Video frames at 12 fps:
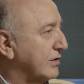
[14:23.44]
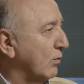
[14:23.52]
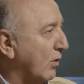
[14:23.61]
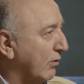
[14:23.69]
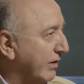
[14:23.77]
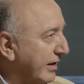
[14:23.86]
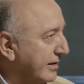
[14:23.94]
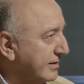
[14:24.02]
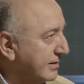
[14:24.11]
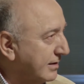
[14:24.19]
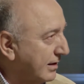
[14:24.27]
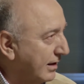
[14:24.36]
a war
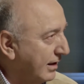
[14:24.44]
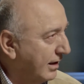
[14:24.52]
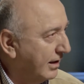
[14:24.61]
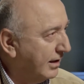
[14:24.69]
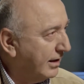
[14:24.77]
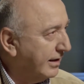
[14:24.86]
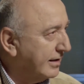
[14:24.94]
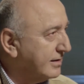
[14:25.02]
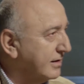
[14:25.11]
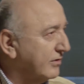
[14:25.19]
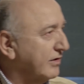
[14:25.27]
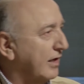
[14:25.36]
against
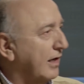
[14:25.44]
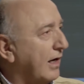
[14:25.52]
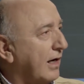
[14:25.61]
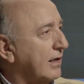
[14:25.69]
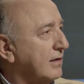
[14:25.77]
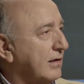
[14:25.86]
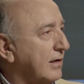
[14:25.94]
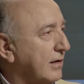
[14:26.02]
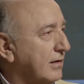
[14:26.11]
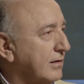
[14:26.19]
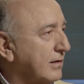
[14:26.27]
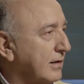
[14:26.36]
Syria, and
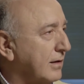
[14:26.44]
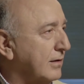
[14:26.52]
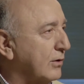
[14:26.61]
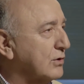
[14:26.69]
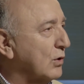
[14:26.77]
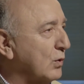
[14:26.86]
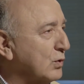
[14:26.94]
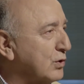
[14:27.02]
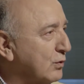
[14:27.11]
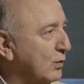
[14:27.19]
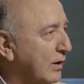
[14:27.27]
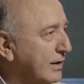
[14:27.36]
the
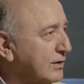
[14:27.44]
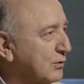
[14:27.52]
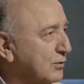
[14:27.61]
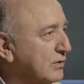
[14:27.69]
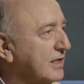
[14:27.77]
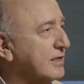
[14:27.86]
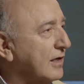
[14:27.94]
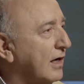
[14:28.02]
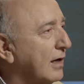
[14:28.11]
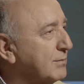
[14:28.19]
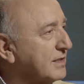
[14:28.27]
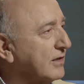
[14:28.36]
solution was to
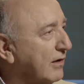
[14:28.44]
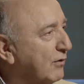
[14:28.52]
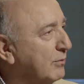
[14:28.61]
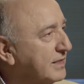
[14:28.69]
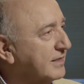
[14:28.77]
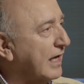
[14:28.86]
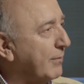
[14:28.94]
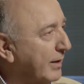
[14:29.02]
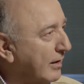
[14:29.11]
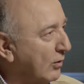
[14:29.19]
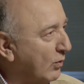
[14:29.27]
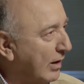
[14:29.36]
disarm Syria from its
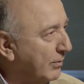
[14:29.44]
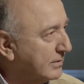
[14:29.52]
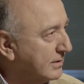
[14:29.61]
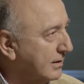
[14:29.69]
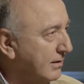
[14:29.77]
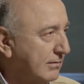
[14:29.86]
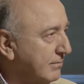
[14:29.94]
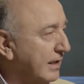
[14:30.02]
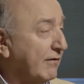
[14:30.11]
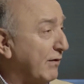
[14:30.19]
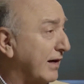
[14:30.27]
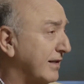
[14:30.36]
chemical weapons.
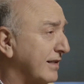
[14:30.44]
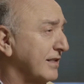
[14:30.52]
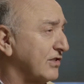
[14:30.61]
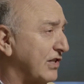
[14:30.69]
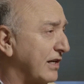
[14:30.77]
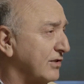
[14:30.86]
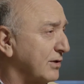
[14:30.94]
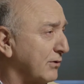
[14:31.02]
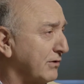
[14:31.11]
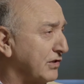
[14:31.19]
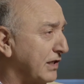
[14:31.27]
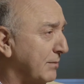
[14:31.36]
In fact, it didn't change the
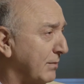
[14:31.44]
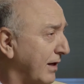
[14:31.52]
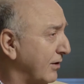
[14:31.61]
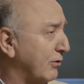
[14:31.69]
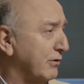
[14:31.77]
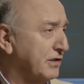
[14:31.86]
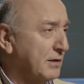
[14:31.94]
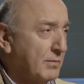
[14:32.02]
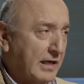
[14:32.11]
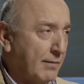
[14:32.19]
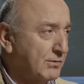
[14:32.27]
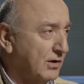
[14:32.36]
regime. The regime
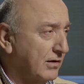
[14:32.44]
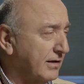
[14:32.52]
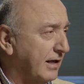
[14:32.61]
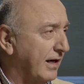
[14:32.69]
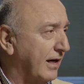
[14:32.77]
kept on